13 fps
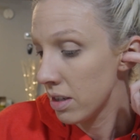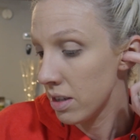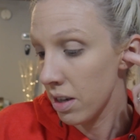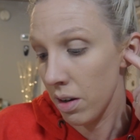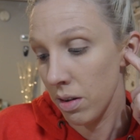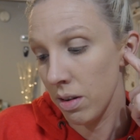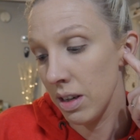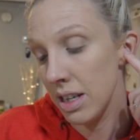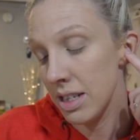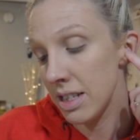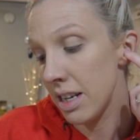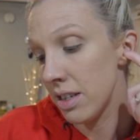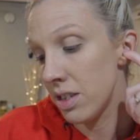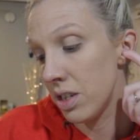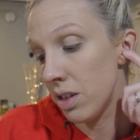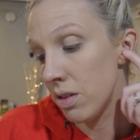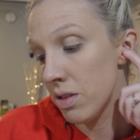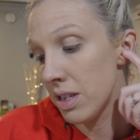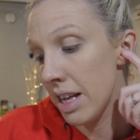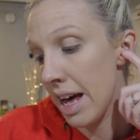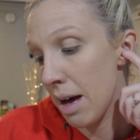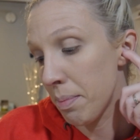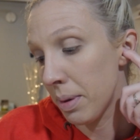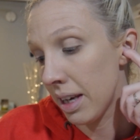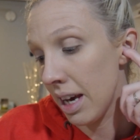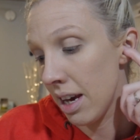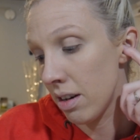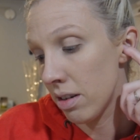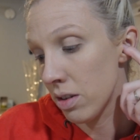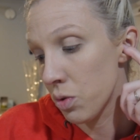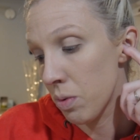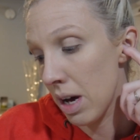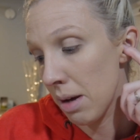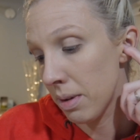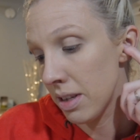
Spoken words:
So it says to use the applicator to swipe